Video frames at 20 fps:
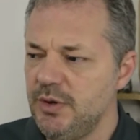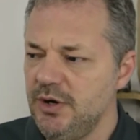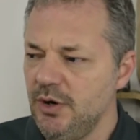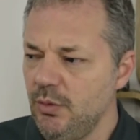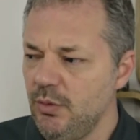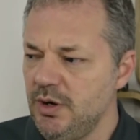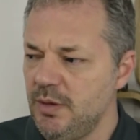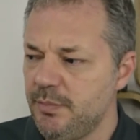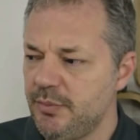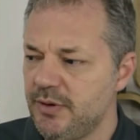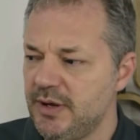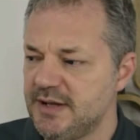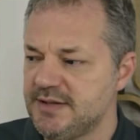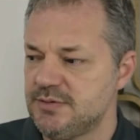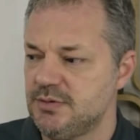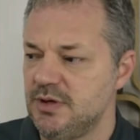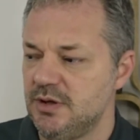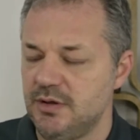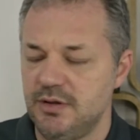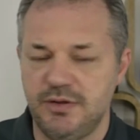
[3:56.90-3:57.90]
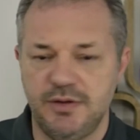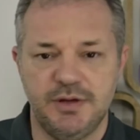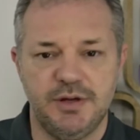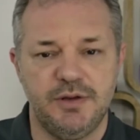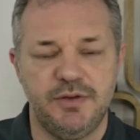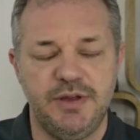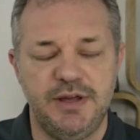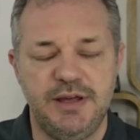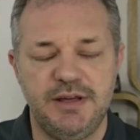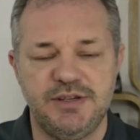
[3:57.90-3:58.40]
We don't want to press
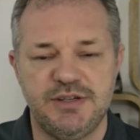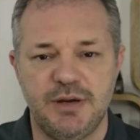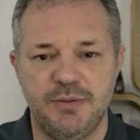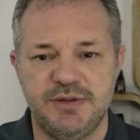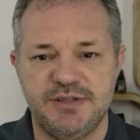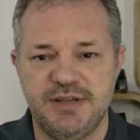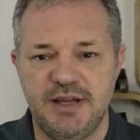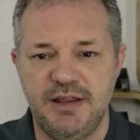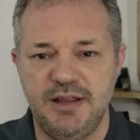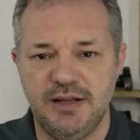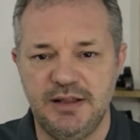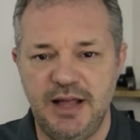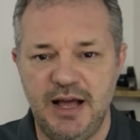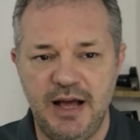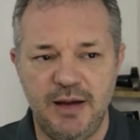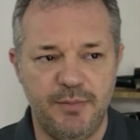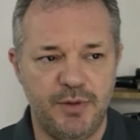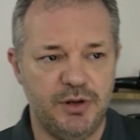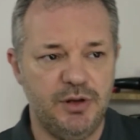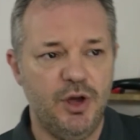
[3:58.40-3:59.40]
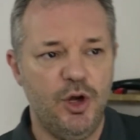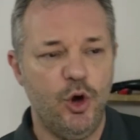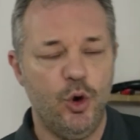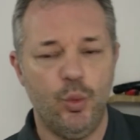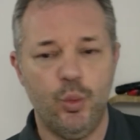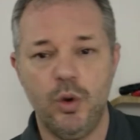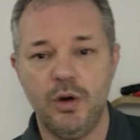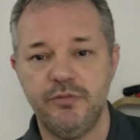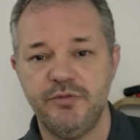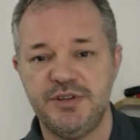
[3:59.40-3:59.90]
the shall we say, the alarm and
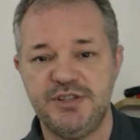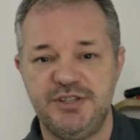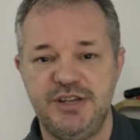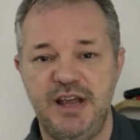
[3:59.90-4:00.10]
one